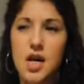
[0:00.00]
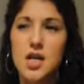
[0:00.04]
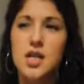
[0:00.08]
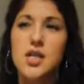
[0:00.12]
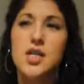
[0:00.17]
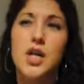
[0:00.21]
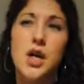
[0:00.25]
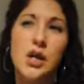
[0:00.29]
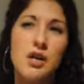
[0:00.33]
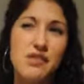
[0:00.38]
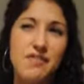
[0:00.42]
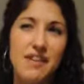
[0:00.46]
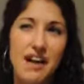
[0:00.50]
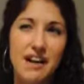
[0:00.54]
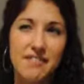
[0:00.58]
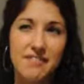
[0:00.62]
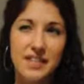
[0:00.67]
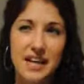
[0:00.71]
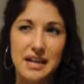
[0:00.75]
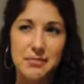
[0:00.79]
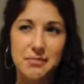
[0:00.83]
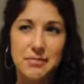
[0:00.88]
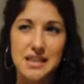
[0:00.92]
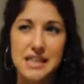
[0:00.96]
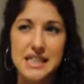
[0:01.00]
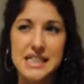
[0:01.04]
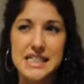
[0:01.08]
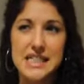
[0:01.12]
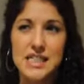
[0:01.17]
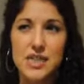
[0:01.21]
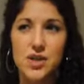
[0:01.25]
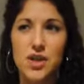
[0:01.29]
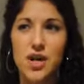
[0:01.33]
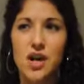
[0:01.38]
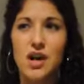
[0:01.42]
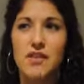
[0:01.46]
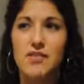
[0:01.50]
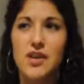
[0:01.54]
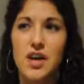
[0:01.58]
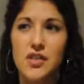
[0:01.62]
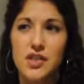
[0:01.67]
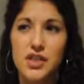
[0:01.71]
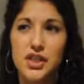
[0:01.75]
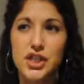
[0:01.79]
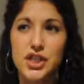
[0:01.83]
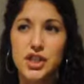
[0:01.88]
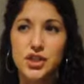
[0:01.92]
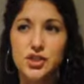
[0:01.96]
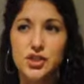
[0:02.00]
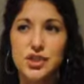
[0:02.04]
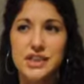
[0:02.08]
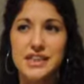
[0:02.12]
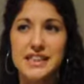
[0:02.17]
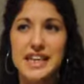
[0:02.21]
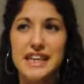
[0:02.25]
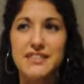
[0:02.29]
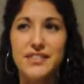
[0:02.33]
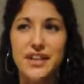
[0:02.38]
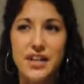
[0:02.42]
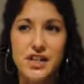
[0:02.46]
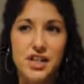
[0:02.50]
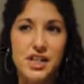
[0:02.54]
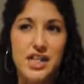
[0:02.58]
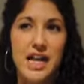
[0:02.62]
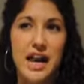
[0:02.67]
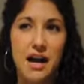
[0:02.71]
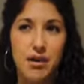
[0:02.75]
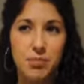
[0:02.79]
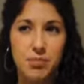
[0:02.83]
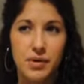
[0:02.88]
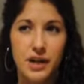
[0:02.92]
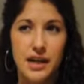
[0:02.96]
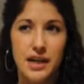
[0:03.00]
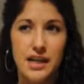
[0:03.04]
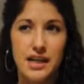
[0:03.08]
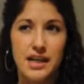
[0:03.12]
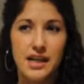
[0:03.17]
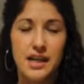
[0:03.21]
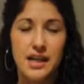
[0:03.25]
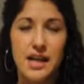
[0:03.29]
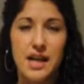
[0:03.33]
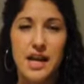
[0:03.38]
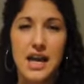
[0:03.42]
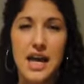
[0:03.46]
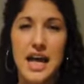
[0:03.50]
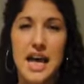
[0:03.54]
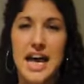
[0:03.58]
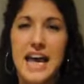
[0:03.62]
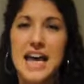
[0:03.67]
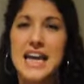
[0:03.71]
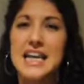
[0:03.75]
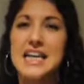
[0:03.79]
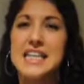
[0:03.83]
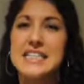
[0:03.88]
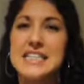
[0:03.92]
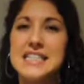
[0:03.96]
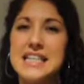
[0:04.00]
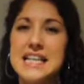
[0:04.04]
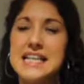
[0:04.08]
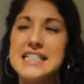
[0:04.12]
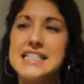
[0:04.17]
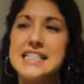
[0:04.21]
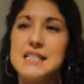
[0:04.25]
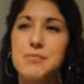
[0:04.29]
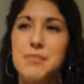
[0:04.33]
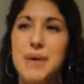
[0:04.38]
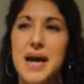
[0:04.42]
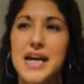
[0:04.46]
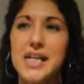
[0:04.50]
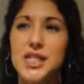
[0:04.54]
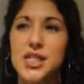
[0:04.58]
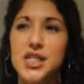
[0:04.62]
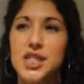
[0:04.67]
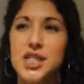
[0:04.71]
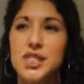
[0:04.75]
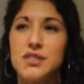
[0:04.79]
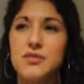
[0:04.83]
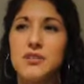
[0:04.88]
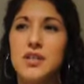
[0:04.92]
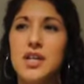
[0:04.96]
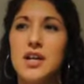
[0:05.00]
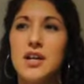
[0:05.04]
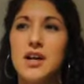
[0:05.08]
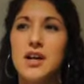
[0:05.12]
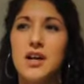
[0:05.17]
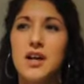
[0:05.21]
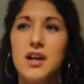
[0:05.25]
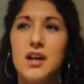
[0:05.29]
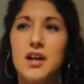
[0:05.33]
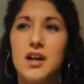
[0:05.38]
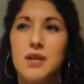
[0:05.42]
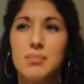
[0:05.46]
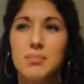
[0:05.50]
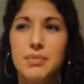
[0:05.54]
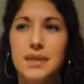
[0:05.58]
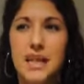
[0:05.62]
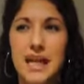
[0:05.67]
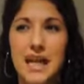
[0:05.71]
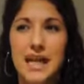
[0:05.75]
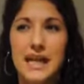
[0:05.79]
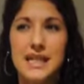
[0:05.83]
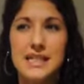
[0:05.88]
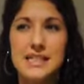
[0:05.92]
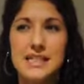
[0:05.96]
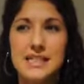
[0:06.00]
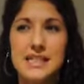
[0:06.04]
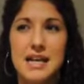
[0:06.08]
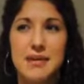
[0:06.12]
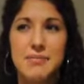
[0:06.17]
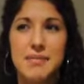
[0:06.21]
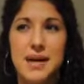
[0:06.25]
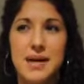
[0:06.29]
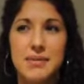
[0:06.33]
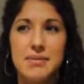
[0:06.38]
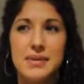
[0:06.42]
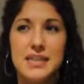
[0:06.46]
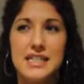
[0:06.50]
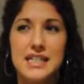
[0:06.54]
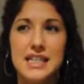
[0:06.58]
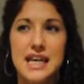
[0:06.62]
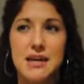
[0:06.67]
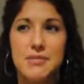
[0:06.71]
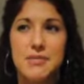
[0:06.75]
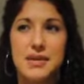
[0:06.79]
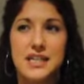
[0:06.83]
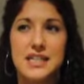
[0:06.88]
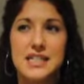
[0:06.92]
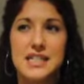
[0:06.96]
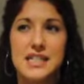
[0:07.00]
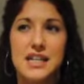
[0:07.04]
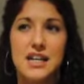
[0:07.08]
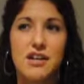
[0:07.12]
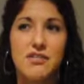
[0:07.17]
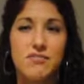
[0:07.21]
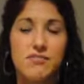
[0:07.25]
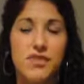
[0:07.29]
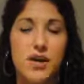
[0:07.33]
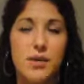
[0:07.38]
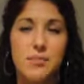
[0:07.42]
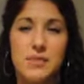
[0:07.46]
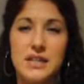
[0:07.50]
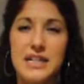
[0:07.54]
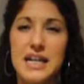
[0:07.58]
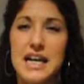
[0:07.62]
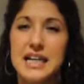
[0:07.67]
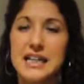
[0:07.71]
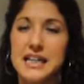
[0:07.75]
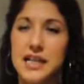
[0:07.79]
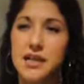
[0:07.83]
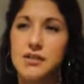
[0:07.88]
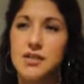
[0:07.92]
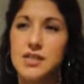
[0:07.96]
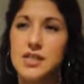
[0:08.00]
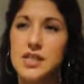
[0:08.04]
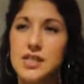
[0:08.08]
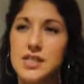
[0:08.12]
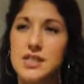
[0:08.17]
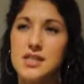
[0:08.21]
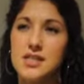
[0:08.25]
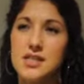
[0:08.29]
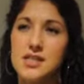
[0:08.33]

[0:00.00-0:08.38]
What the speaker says: notify families of other children that there's an outbreak, and assess the patient complaints that may be scabies and confirm the diagnosis.